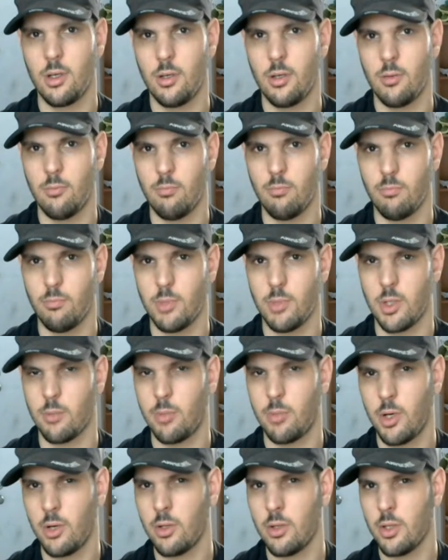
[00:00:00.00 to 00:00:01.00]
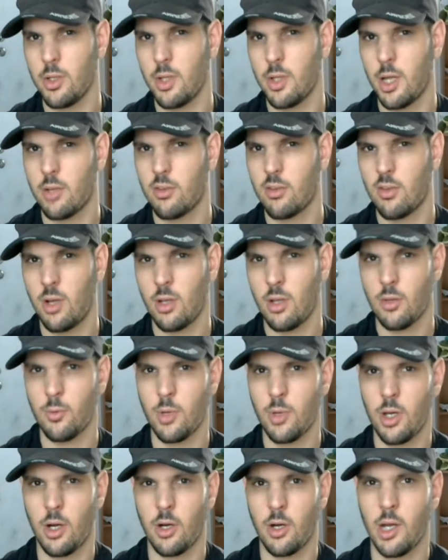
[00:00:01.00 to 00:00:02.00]
But apparently that's not the way
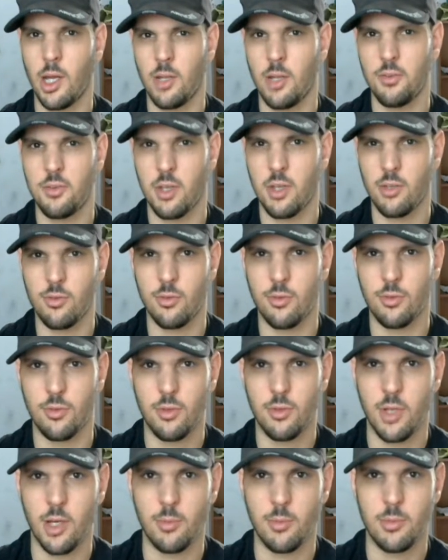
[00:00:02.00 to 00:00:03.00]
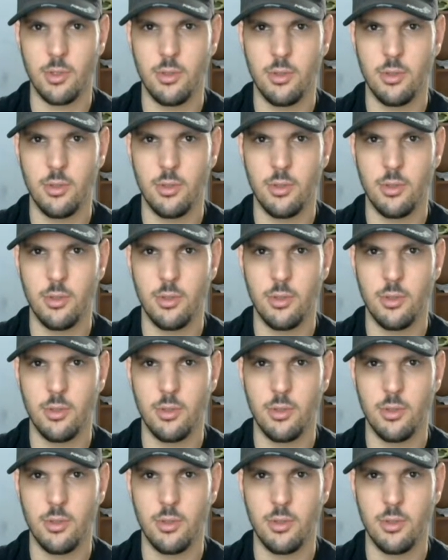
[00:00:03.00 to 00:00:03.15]
our ancestors slept.